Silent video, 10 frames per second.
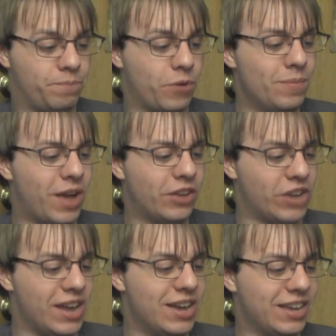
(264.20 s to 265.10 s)
pretty much,
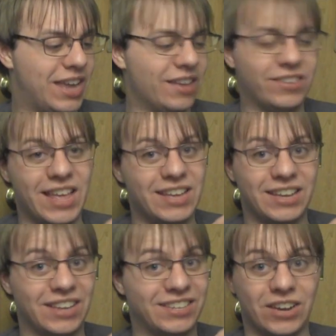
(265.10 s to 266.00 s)
I can't
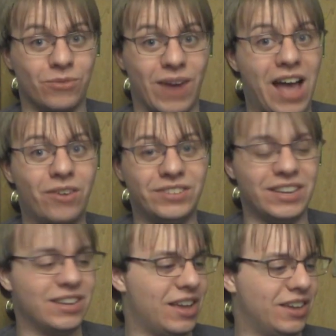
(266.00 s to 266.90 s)
like, sit around
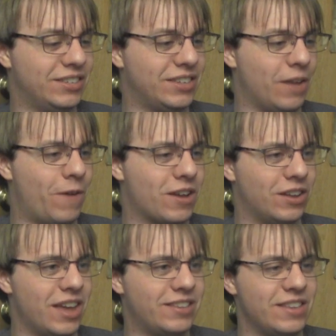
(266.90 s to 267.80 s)
and stuff
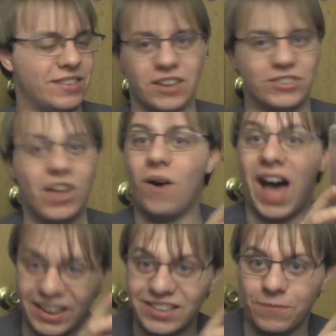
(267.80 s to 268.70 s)
collecting dust. No,
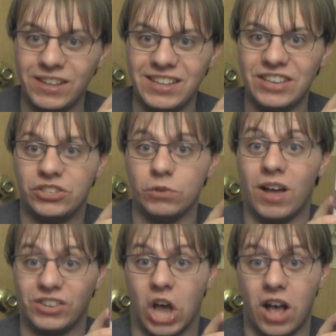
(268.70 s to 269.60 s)
I definitely need to
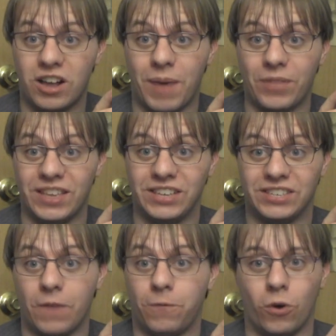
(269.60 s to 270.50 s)
talk about this
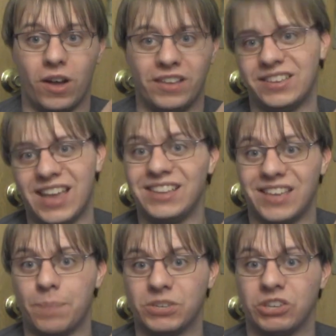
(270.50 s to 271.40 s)
for today's
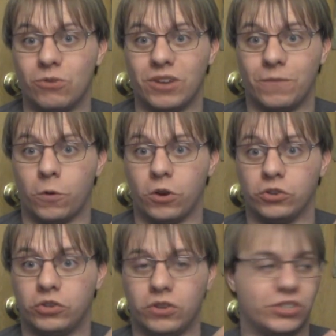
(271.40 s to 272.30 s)
episode for
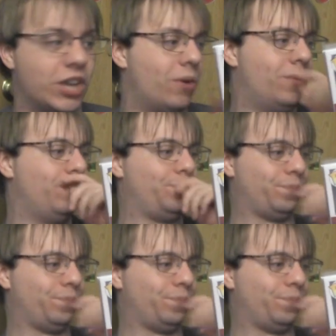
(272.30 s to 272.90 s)
sure, so